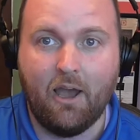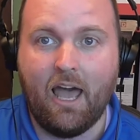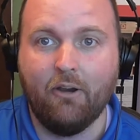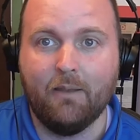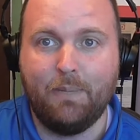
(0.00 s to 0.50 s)
Now,
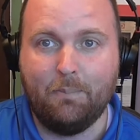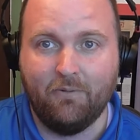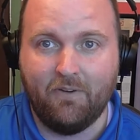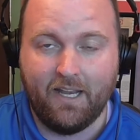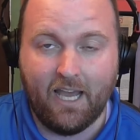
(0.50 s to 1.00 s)
how can people
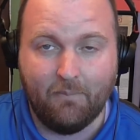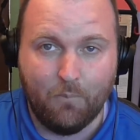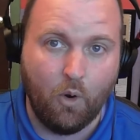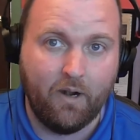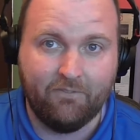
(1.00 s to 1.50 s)
find out
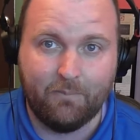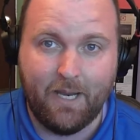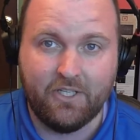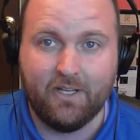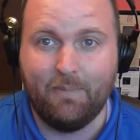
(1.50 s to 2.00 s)
more
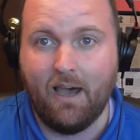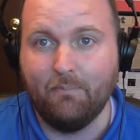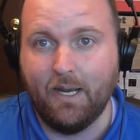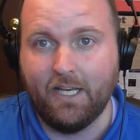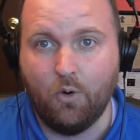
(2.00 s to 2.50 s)
information about
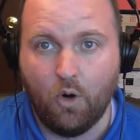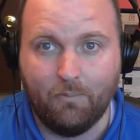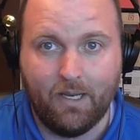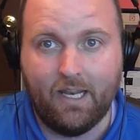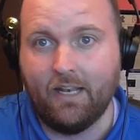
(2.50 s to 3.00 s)
Muddy
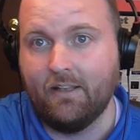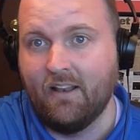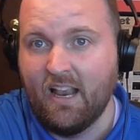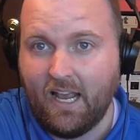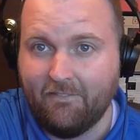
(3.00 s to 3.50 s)
Corman and
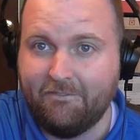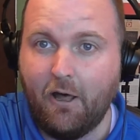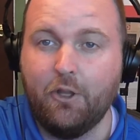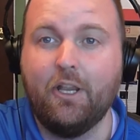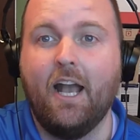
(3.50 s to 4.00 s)
kind of
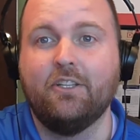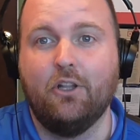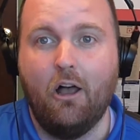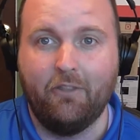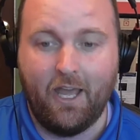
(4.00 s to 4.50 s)
follow you guys
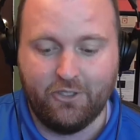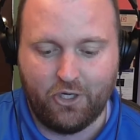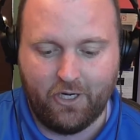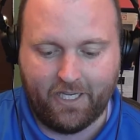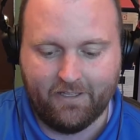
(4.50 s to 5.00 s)
along that
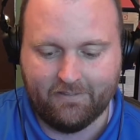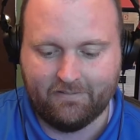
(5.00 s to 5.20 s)
journey?